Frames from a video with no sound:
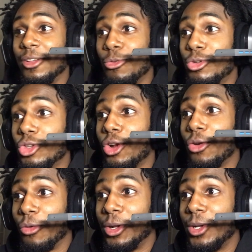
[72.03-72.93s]
You started
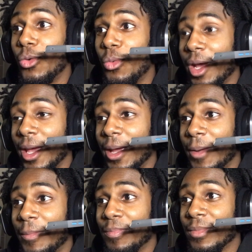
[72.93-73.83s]
running away.
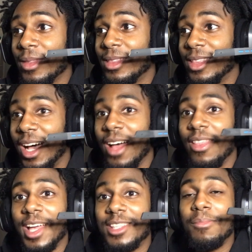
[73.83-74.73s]
Nah,
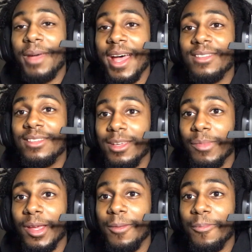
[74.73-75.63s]
that's a bad
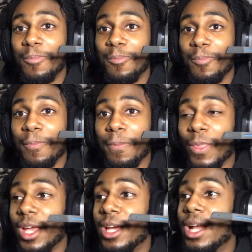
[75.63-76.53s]
teammate.
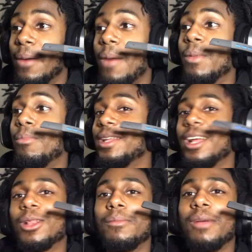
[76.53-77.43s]
And I'm gonna play
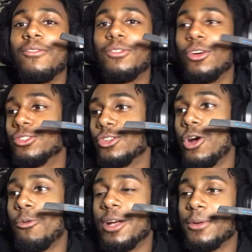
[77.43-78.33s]
that clip back for y'all, so
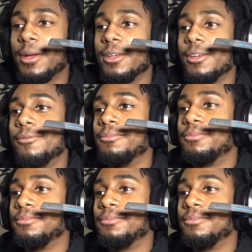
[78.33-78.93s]
y'all watch right here.